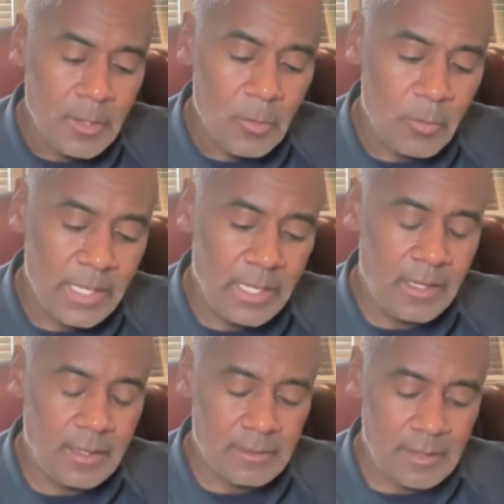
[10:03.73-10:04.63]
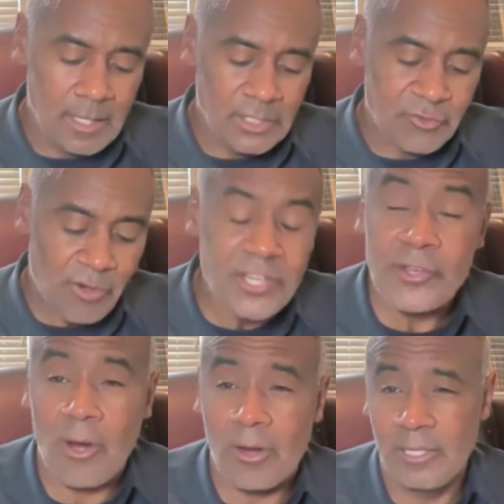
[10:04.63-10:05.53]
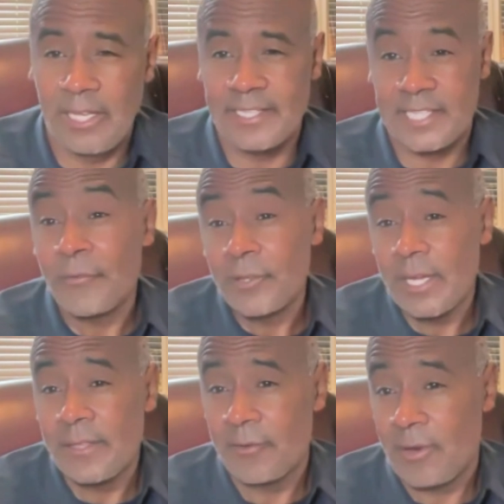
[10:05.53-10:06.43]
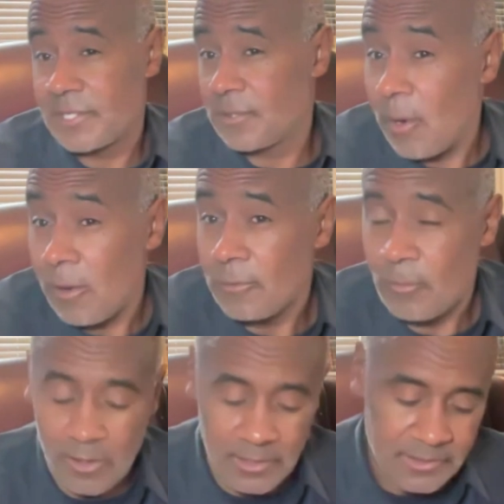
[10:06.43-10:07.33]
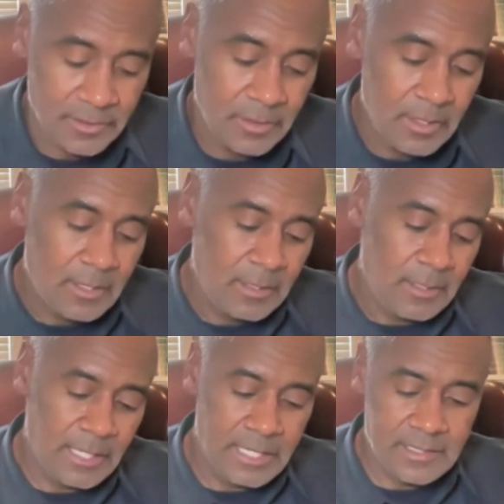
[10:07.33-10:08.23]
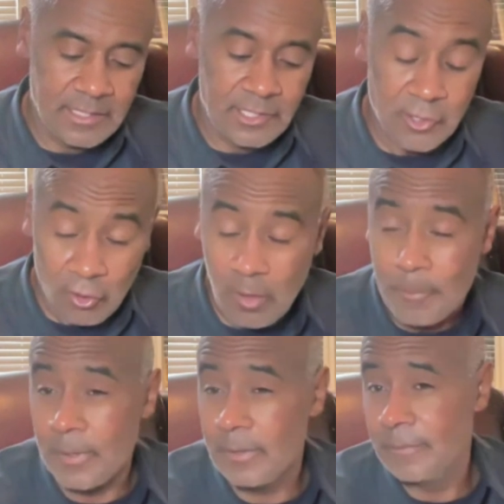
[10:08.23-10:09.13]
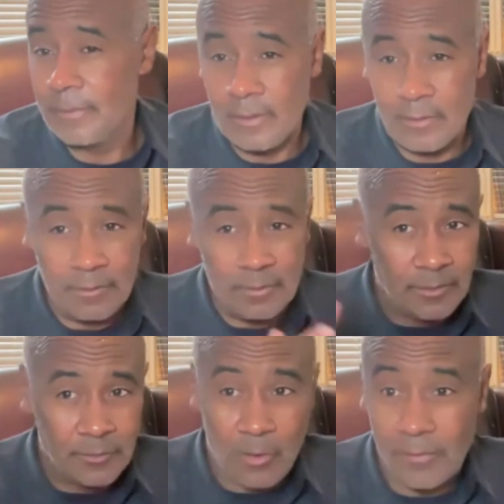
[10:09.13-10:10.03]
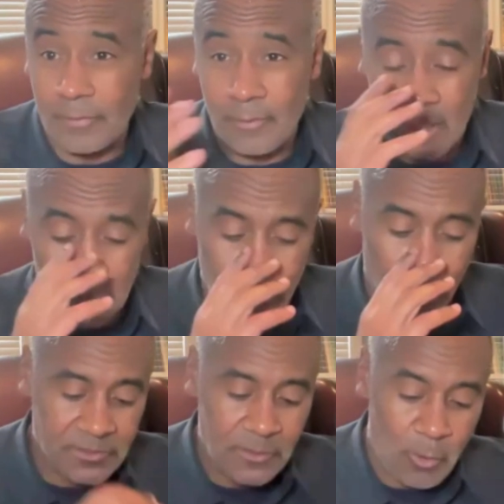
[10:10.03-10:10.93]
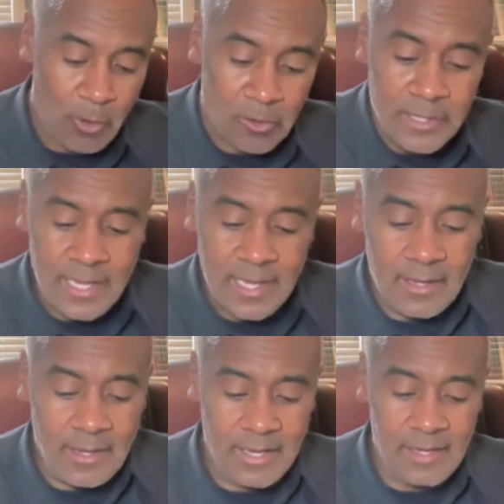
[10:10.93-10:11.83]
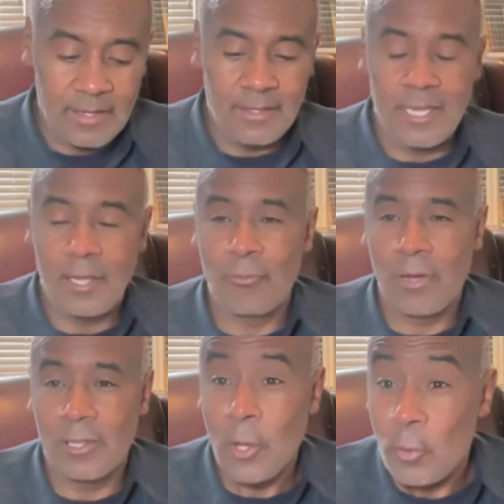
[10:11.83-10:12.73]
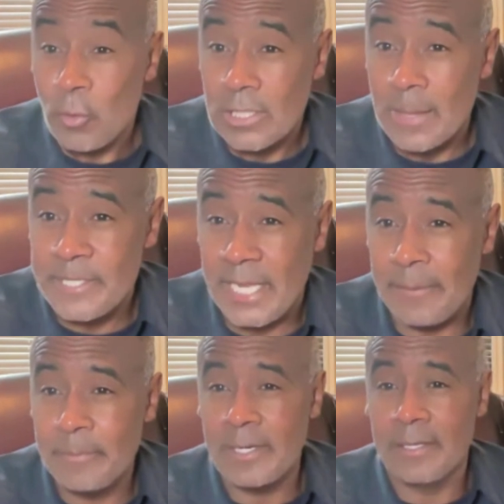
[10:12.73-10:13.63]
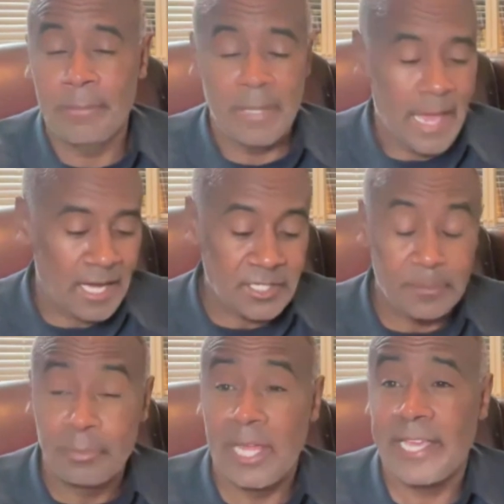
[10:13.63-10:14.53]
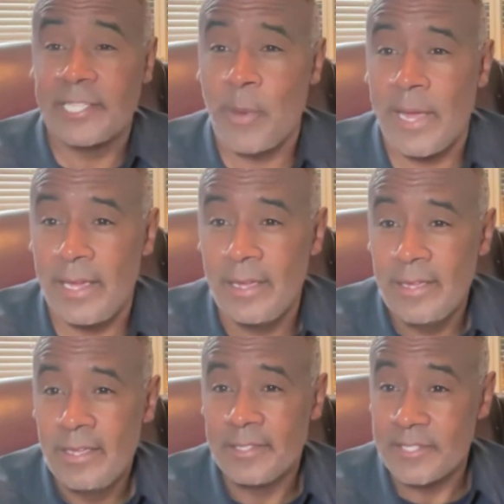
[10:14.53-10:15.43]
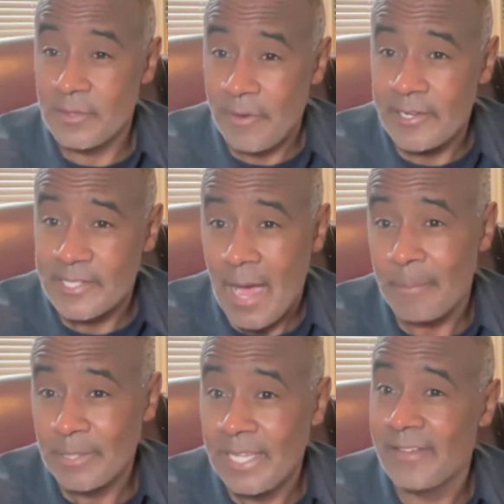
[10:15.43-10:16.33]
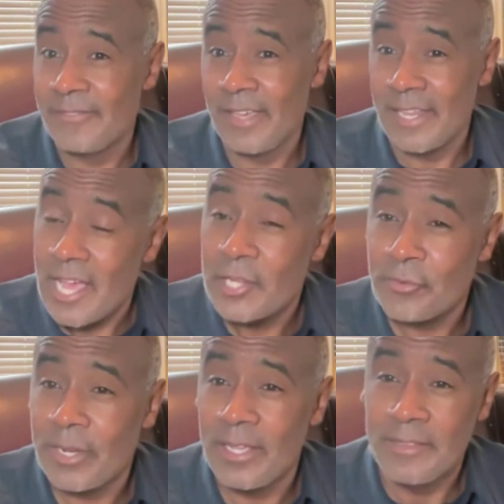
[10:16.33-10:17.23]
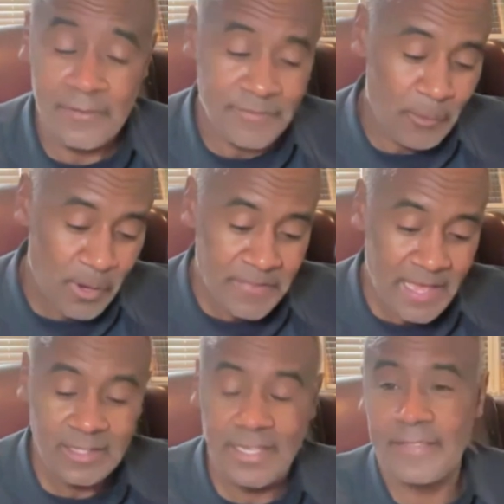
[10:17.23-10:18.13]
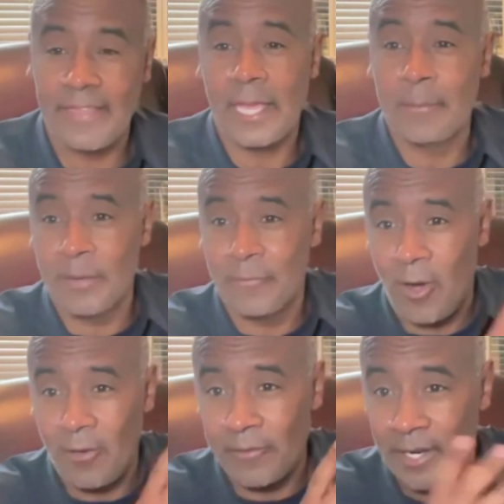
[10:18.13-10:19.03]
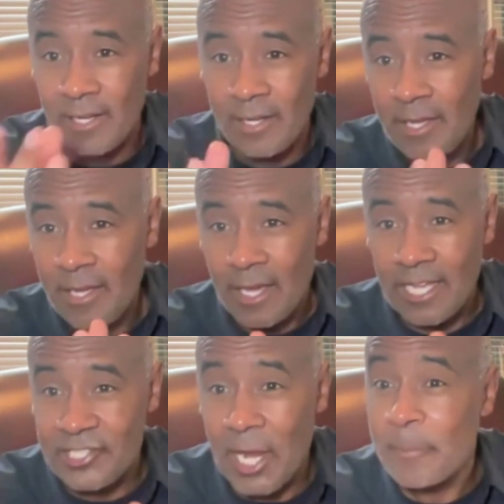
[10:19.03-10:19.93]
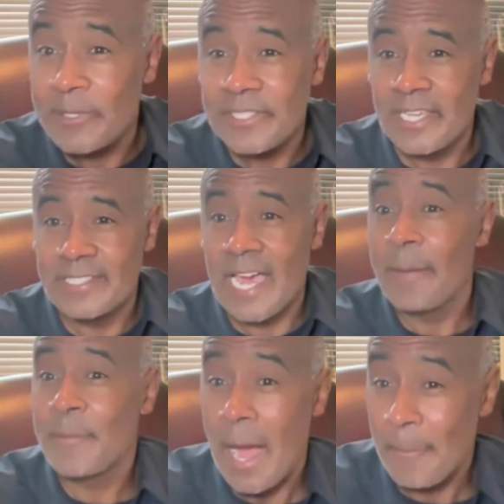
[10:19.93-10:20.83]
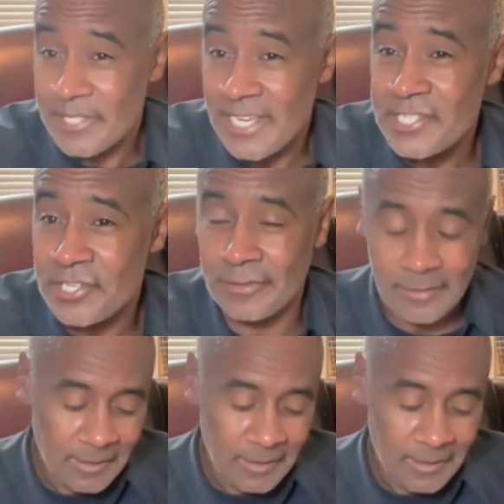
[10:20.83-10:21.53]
we structure our leagues differently than the rest of the world. Whereas in Europe and throughout other parts of the world, a local club team could actually play its way into the very top league in a country. And then if they win that league, they can be involved in a Champions League type competition.